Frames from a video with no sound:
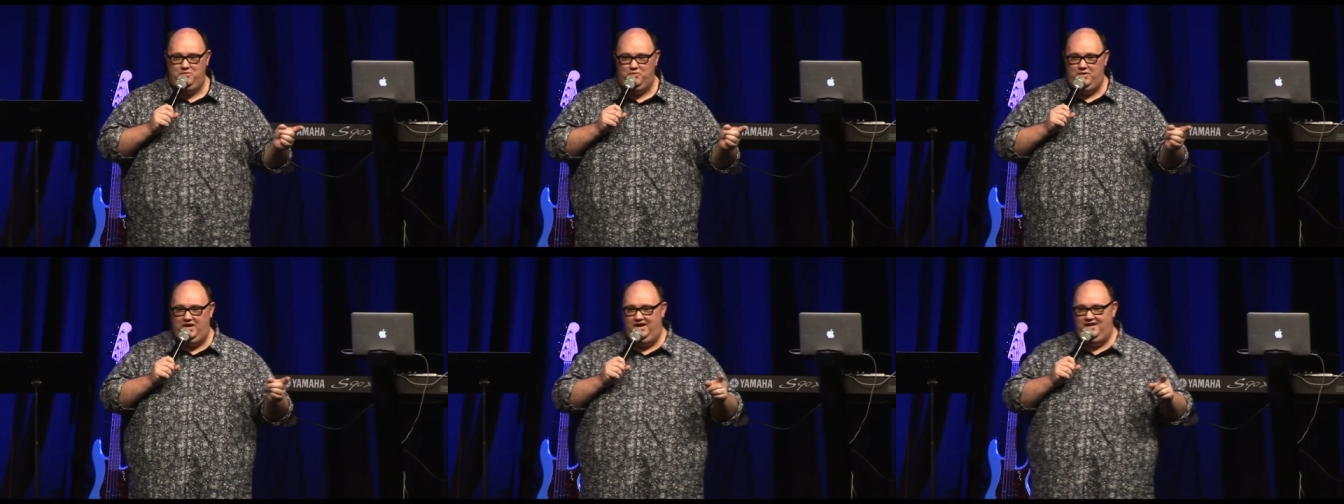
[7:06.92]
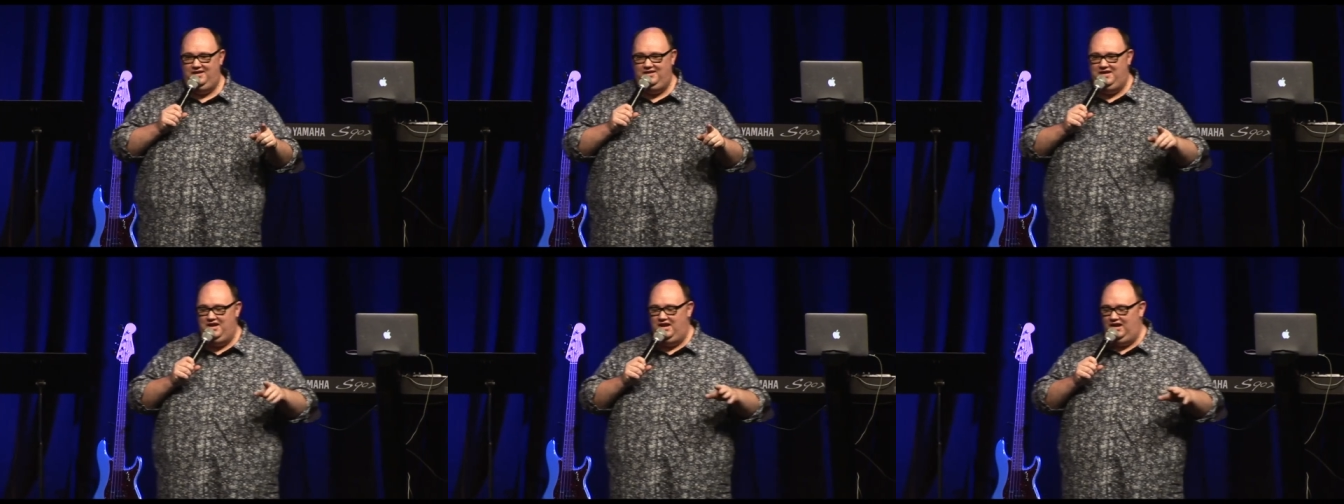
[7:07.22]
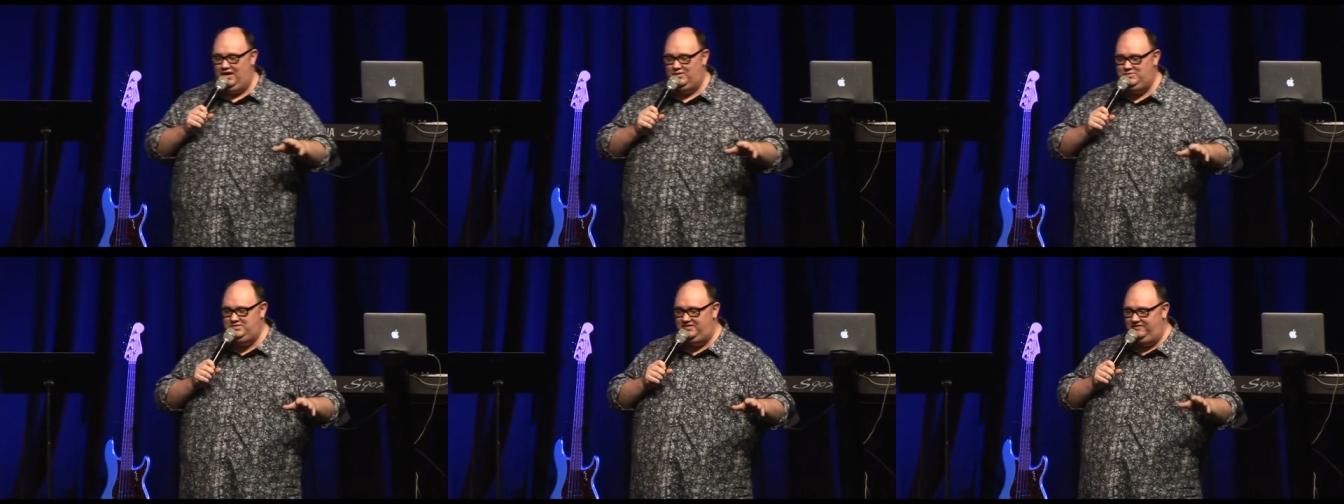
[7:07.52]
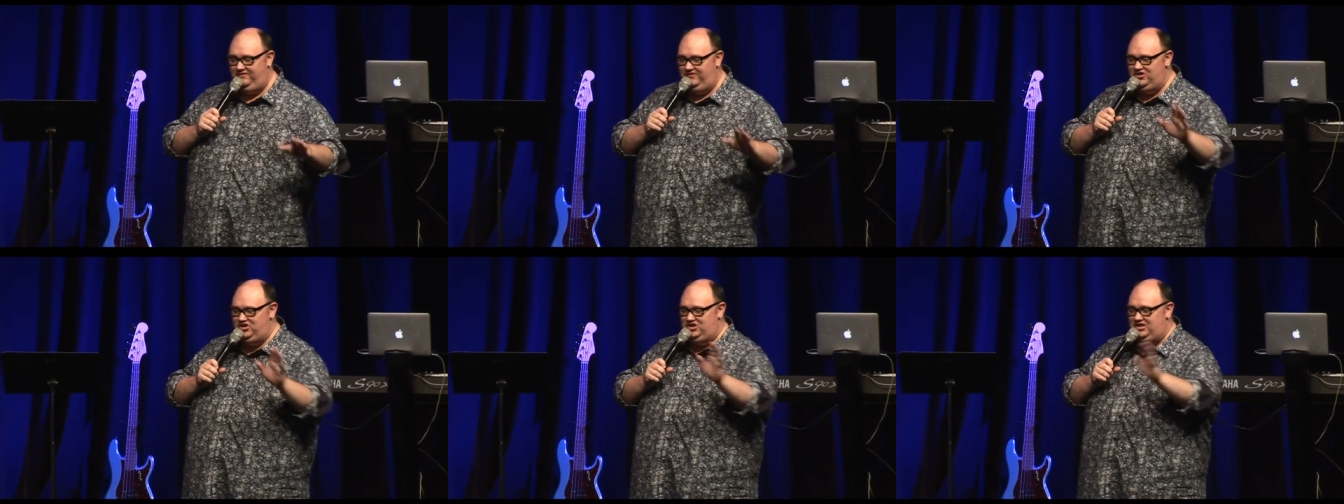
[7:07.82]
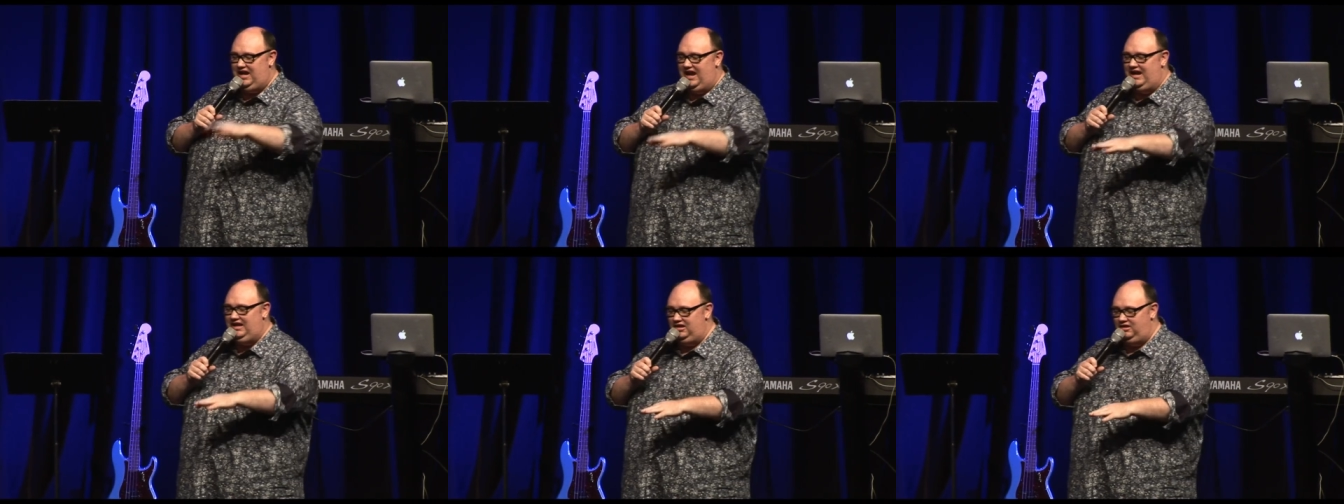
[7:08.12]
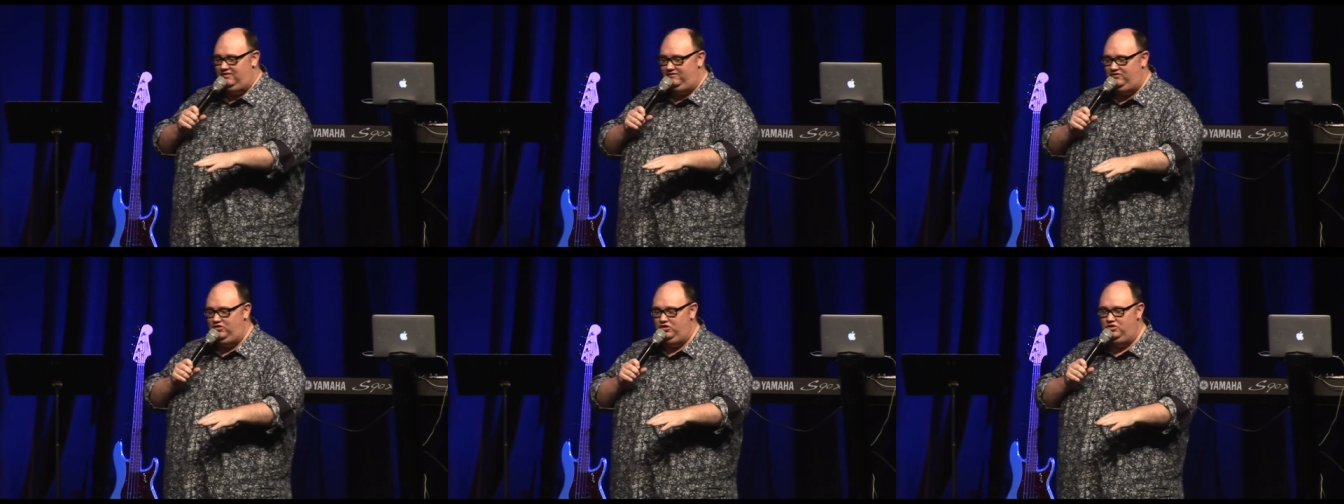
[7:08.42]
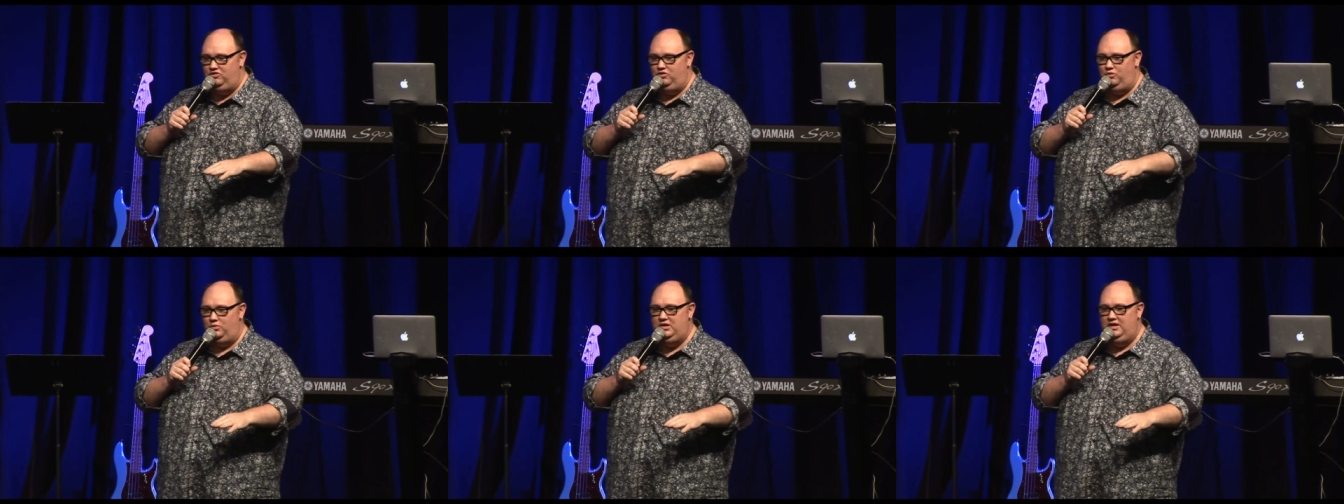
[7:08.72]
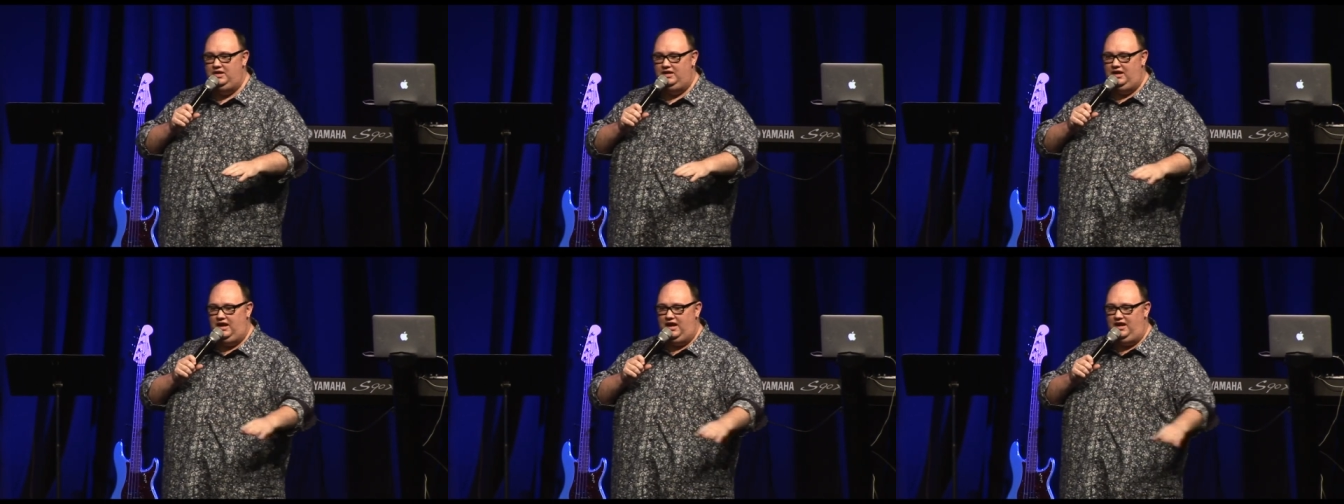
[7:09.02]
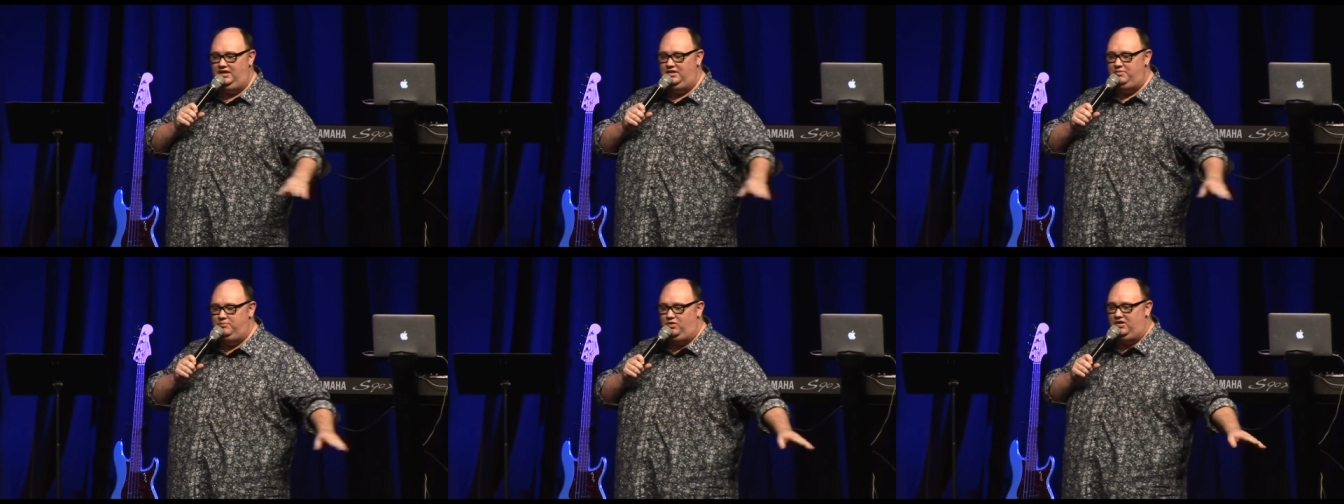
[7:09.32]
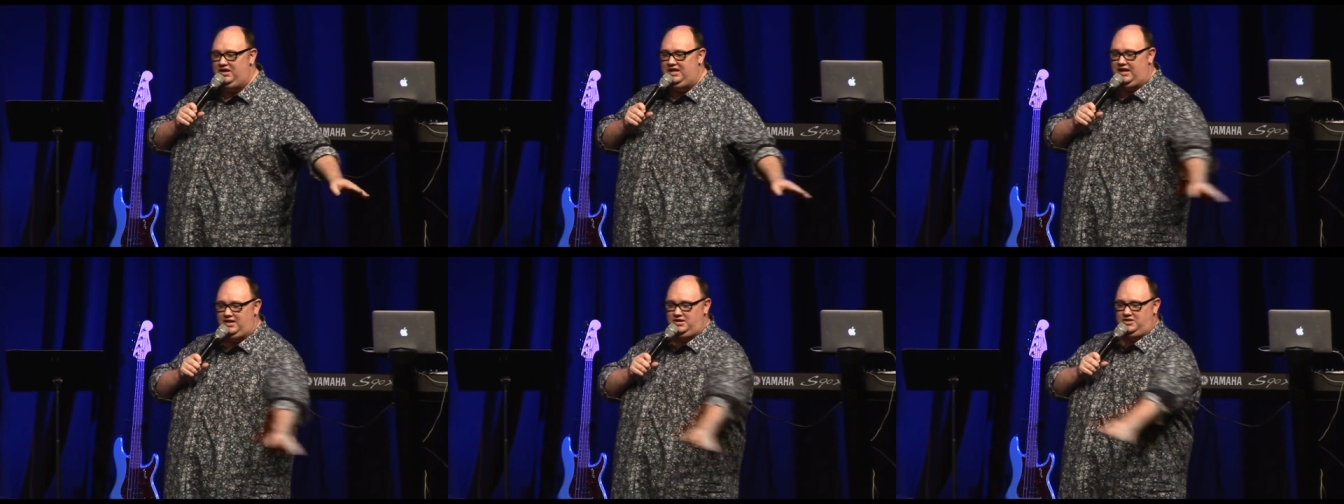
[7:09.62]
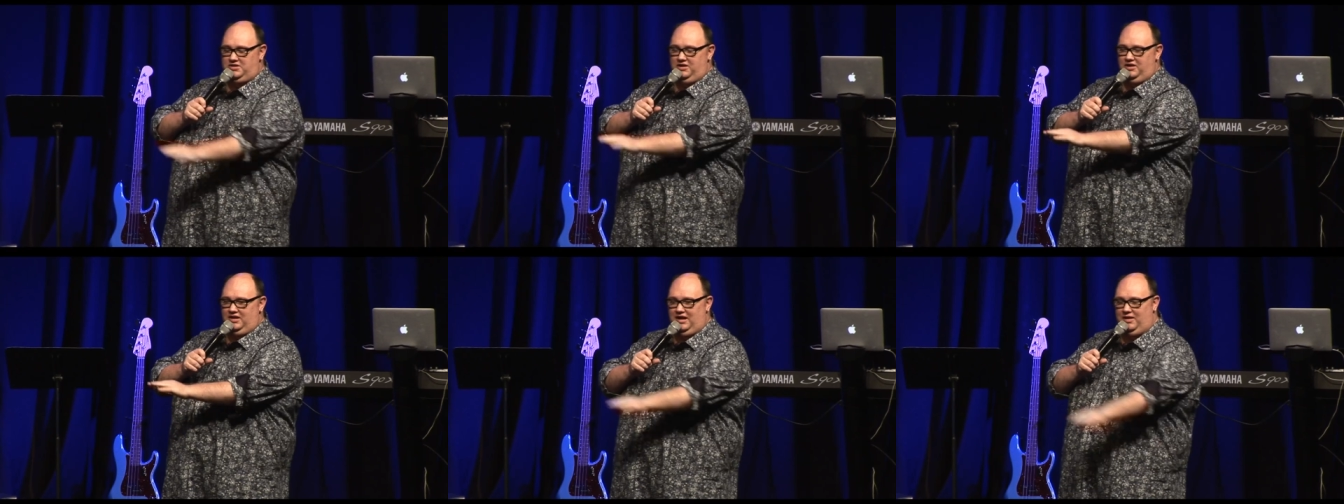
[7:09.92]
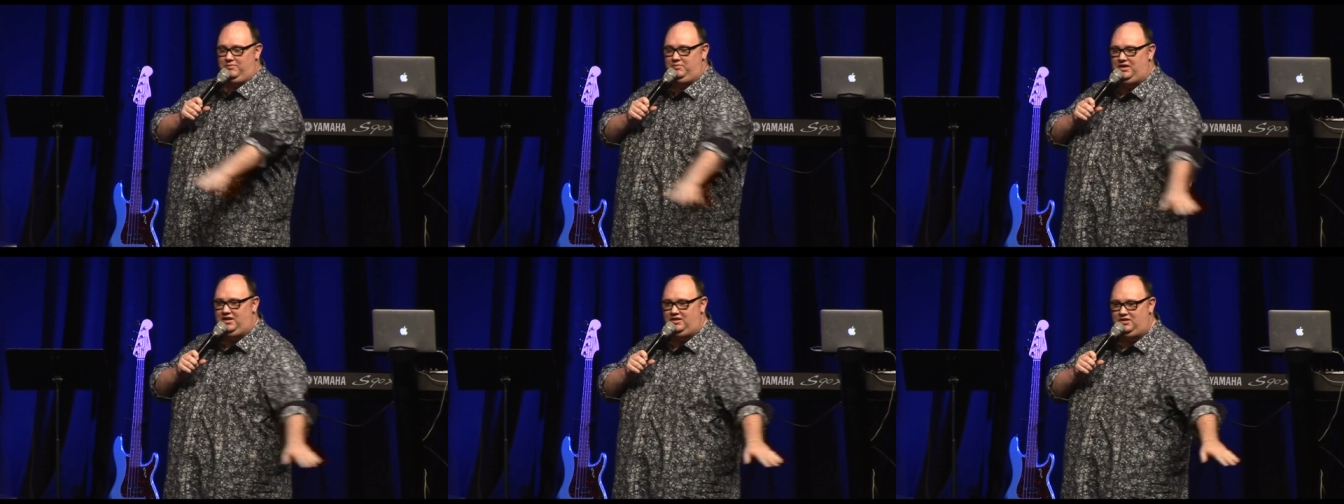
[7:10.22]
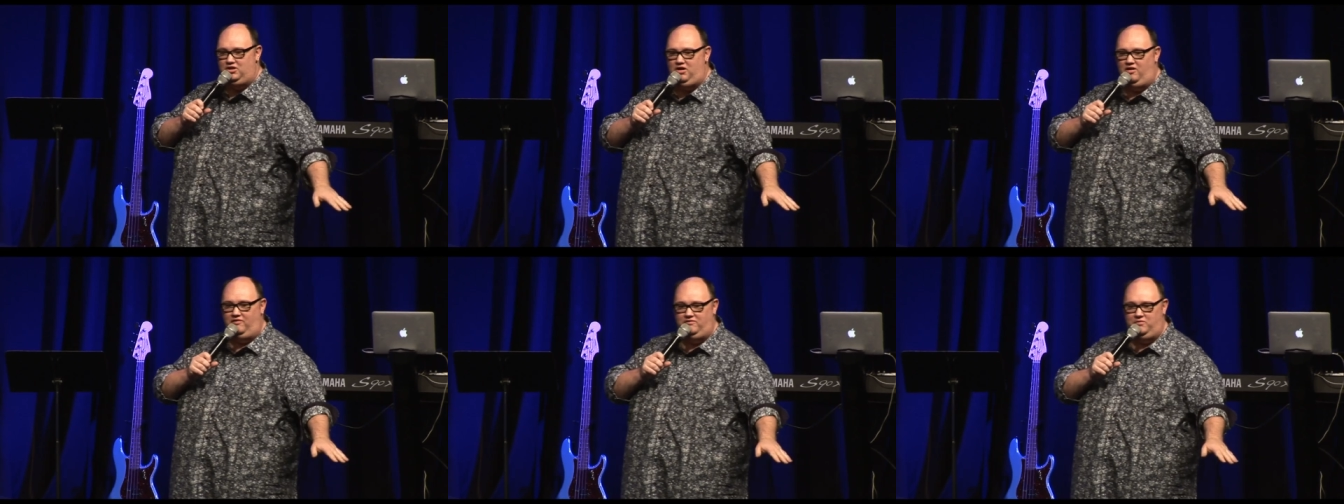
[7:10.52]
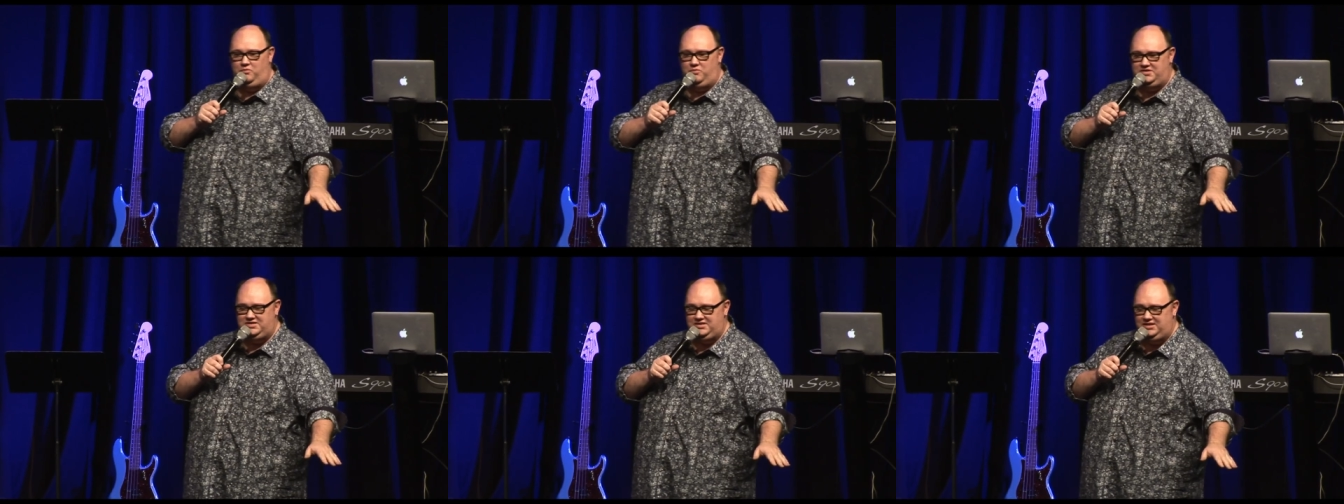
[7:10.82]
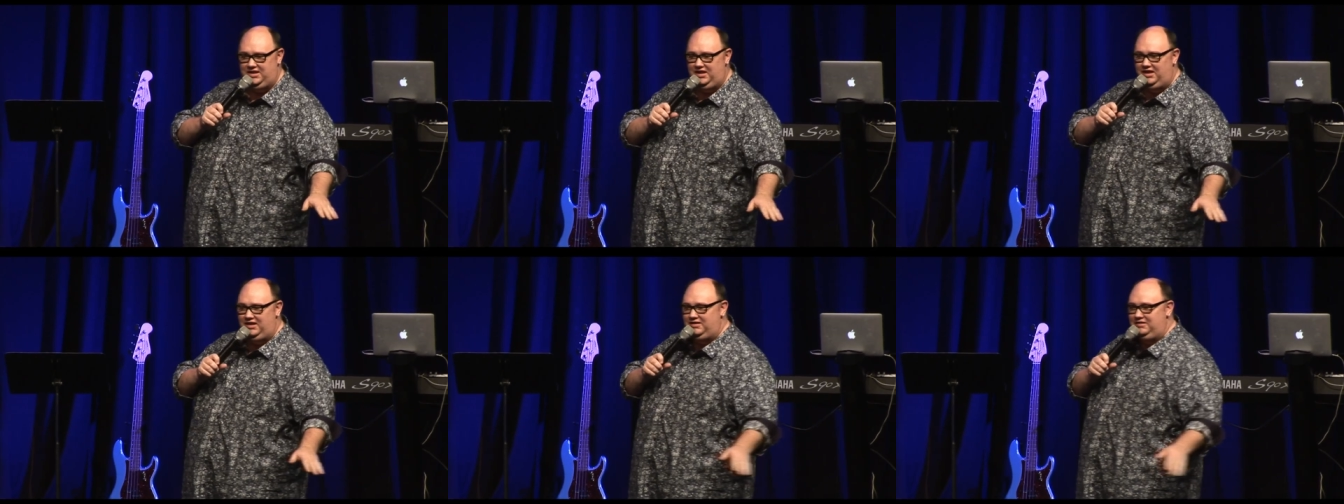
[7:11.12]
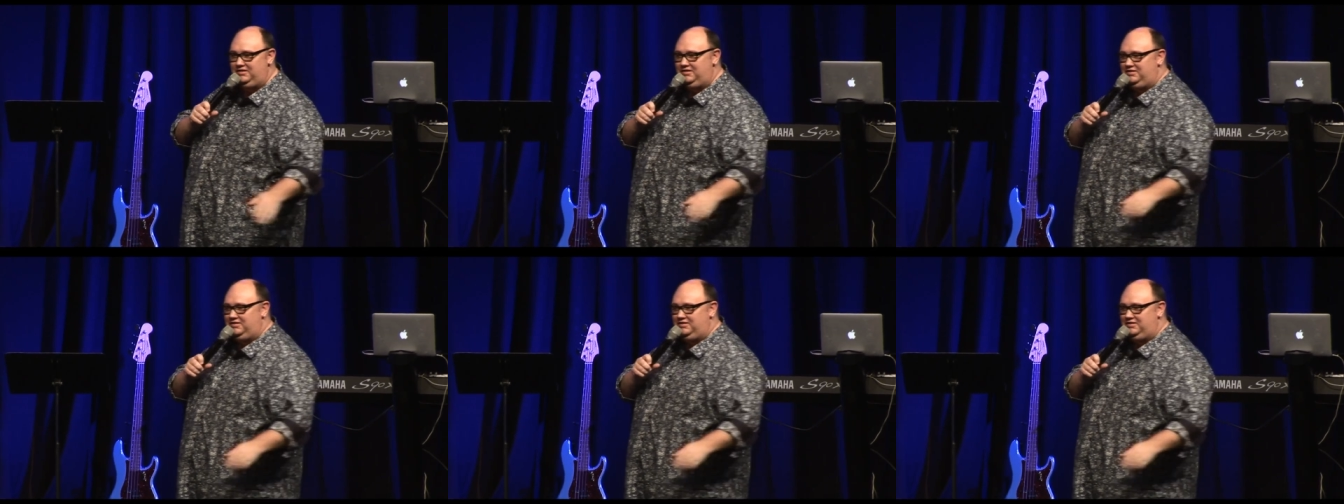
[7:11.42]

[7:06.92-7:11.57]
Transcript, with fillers: where I was officiating at a funeral and the body hadn't turned up yet, the coffin wasn't there.